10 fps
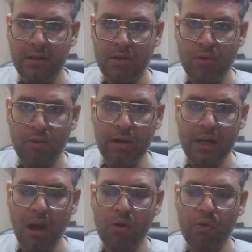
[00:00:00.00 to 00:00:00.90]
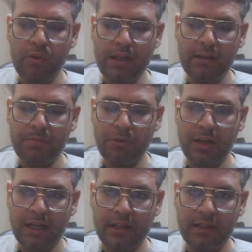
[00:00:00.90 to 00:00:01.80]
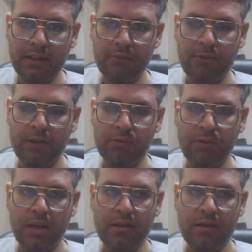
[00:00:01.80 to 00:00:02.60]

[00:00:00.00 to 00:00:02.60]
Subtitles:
Queen, how queen is protecting this weak square?